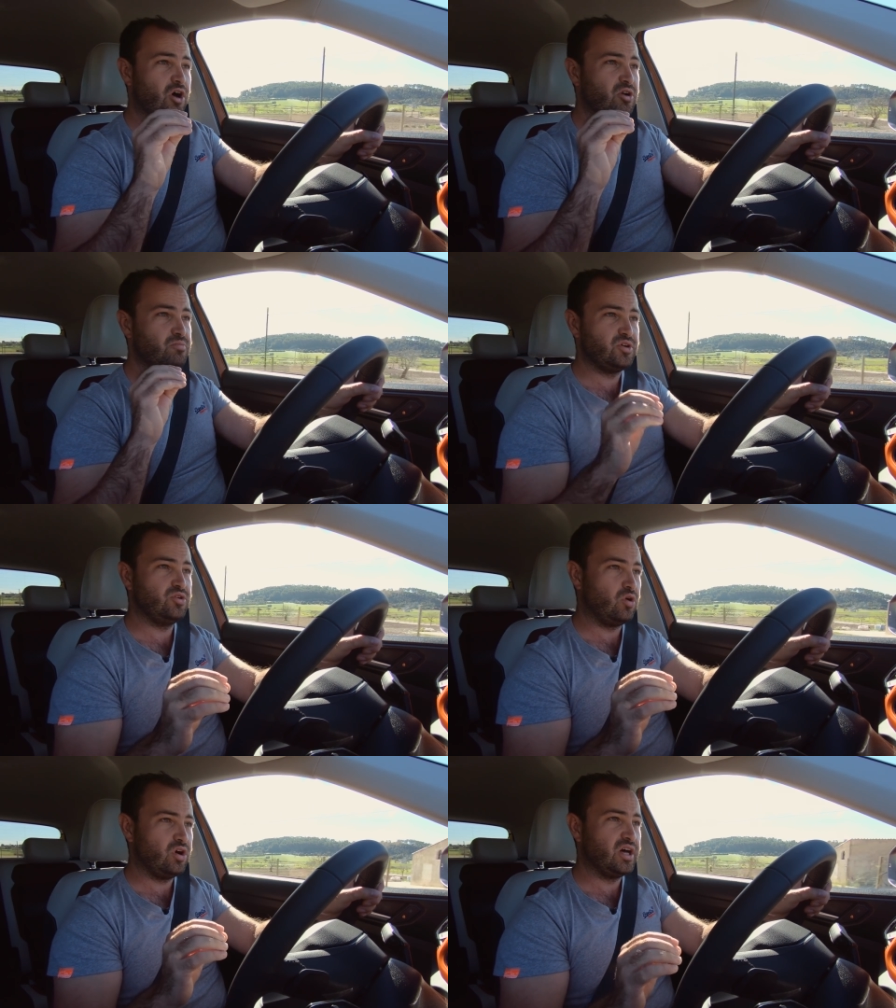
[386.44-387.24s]
on
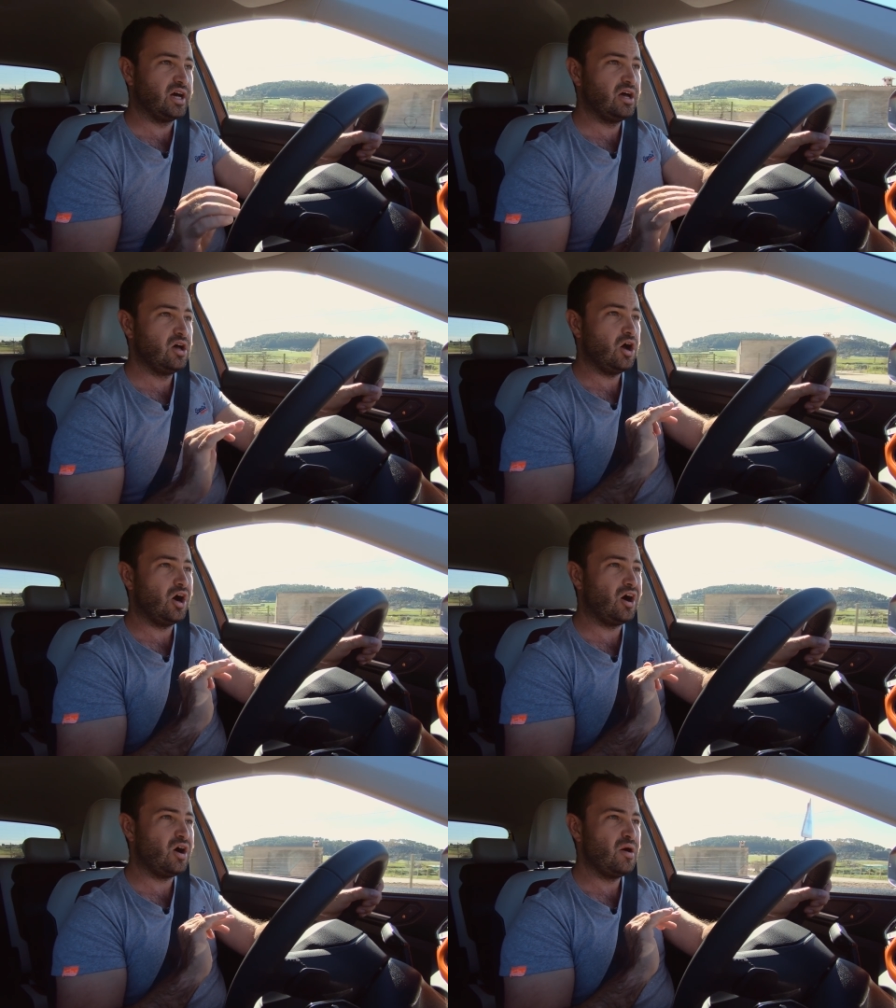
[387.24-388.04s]
Mallorca
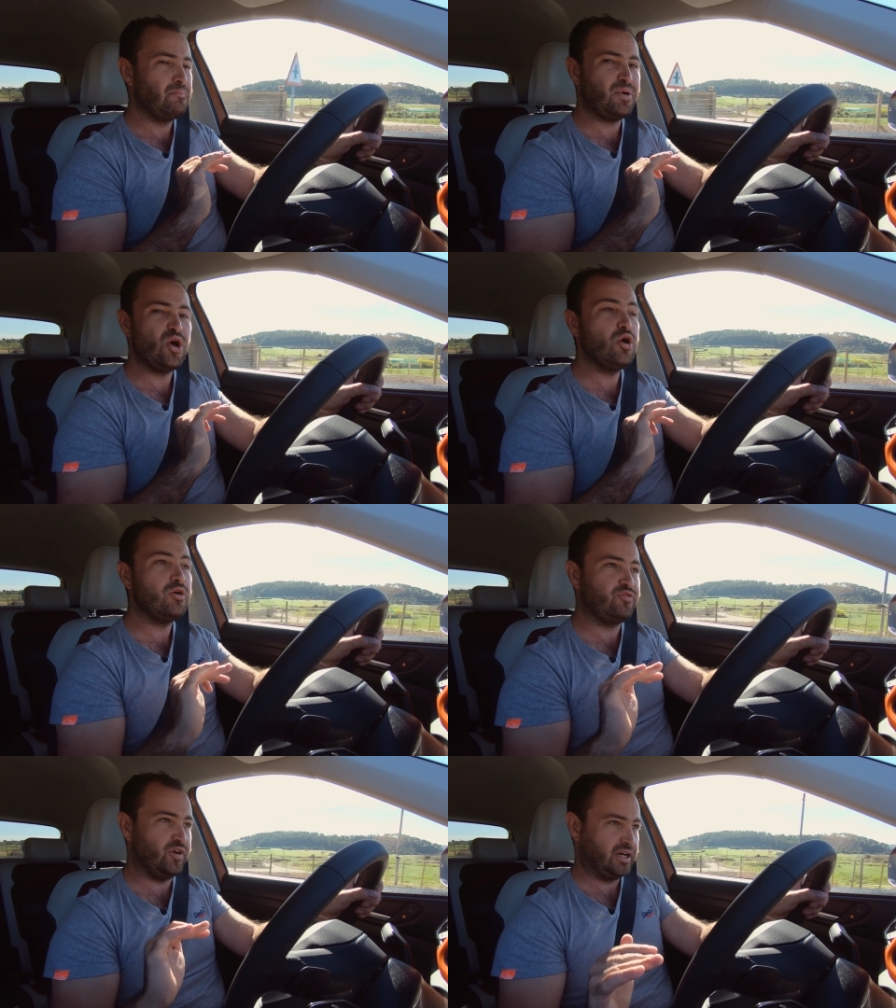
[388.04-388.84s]
are
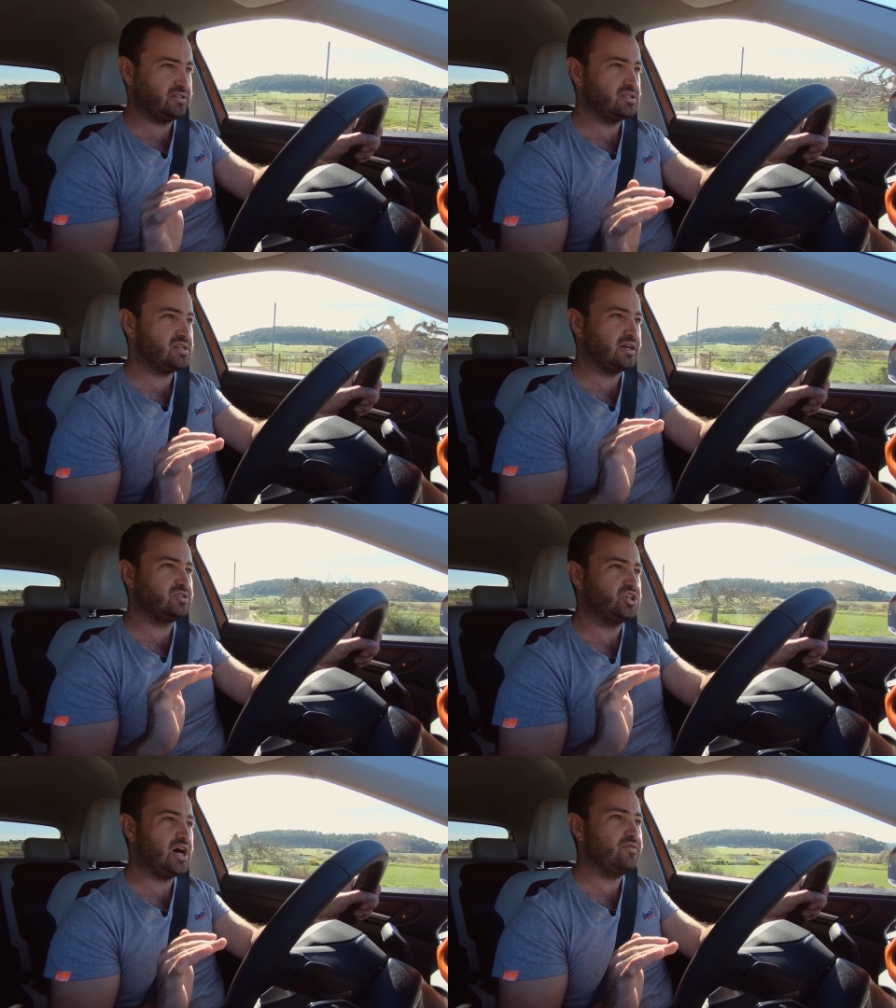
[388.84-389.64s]
perfect. It's like
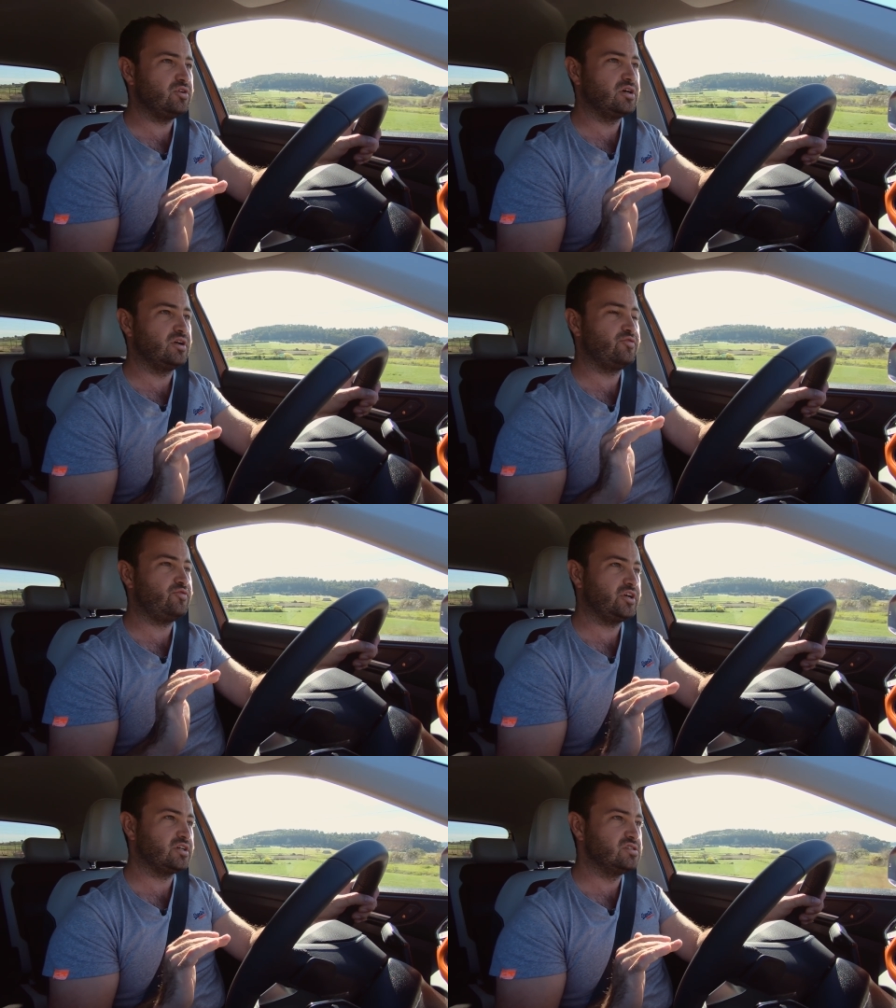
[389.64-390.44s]
driving on a
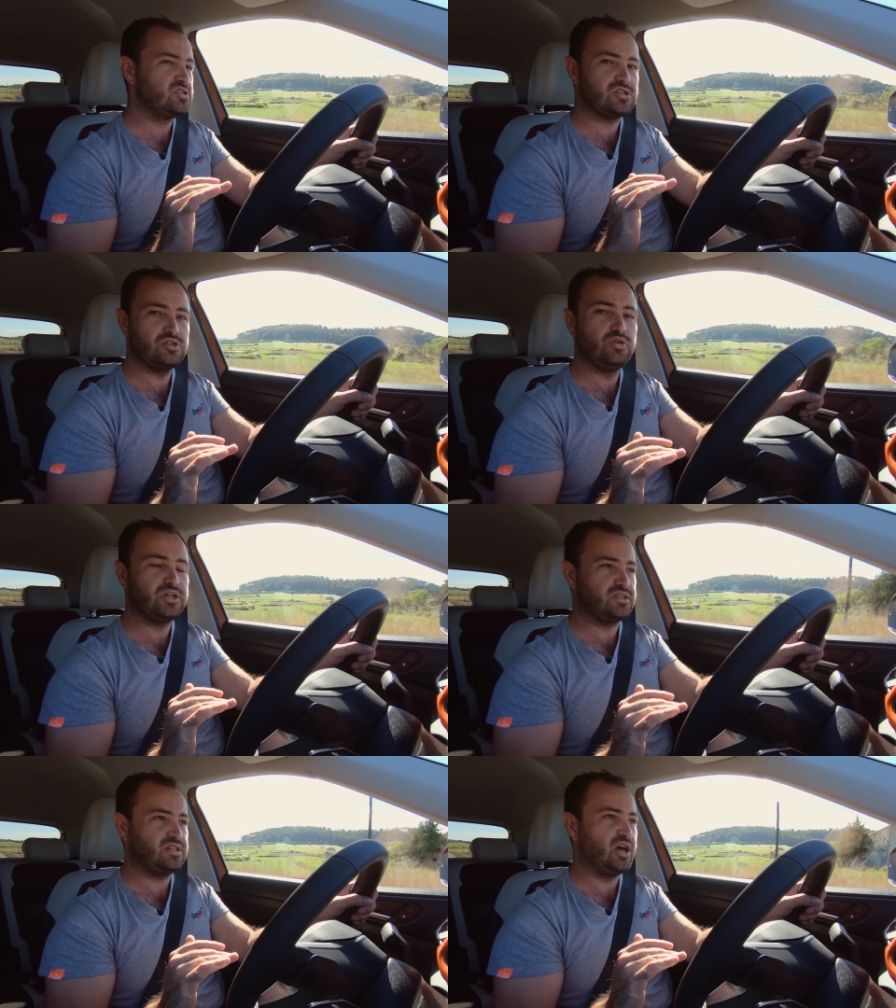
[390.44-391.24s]
freaking
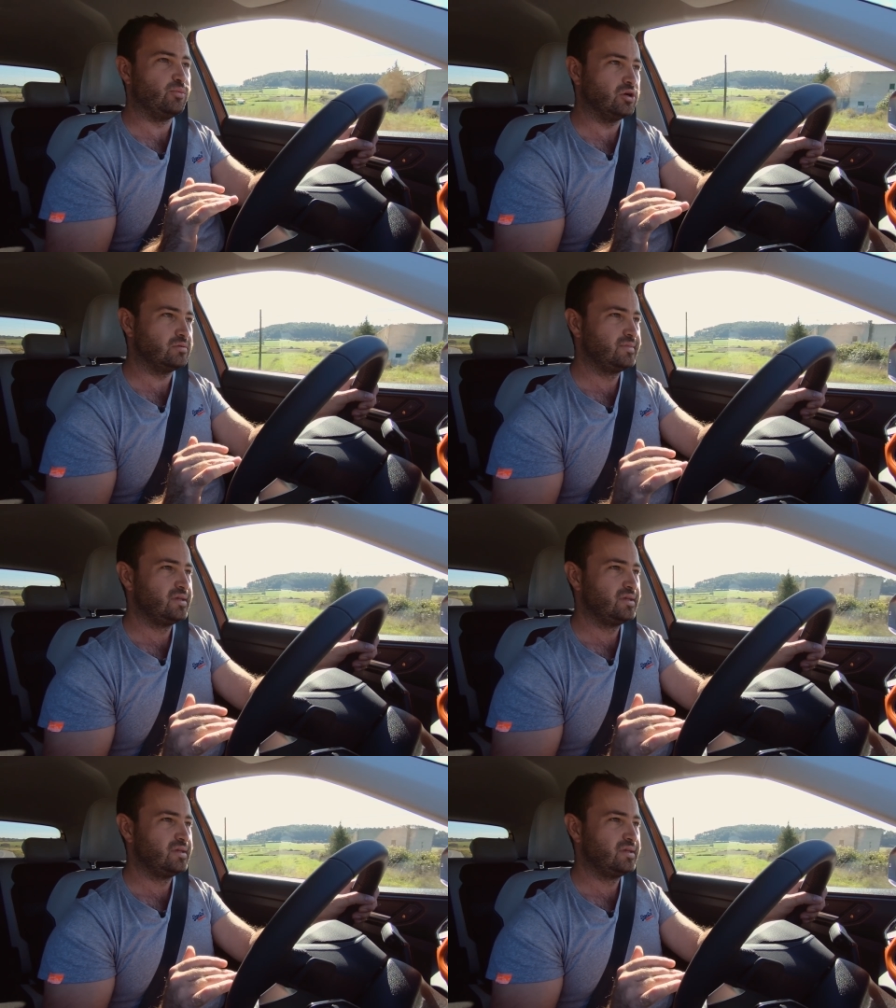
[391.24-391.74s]
snooker table.